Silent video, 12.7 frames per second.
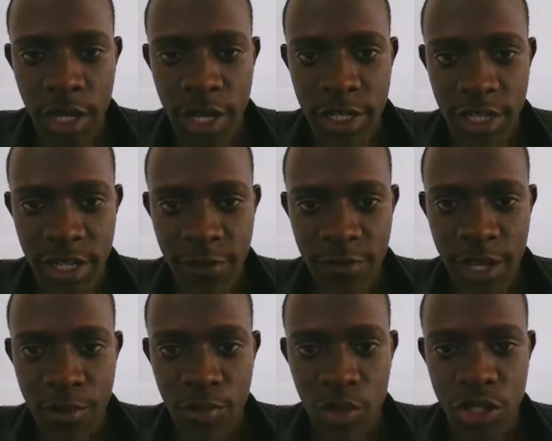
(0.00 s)
and then
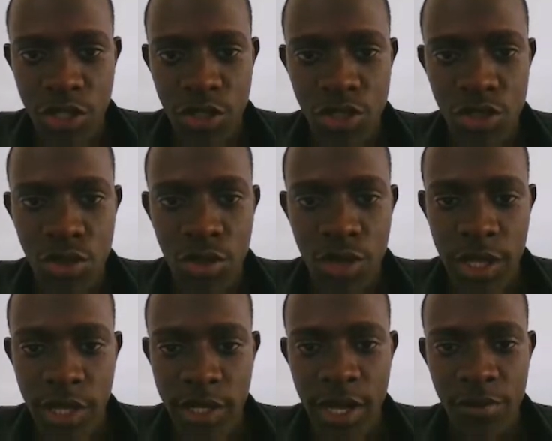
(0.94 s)
after importing use
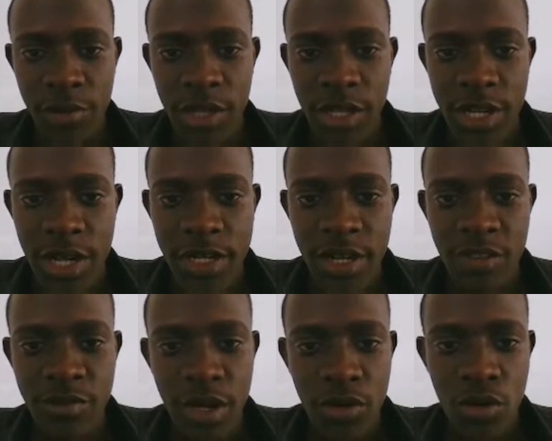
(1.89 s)
auth I'll come within
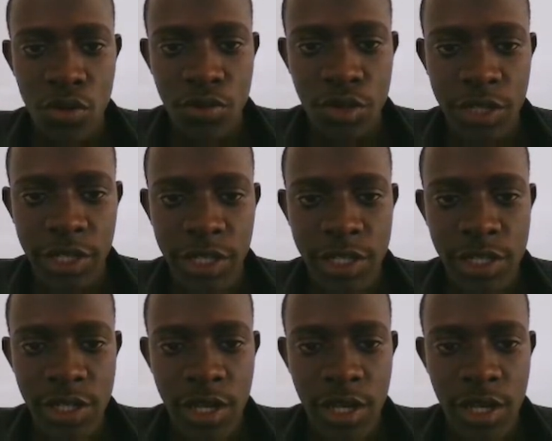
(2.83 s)
another component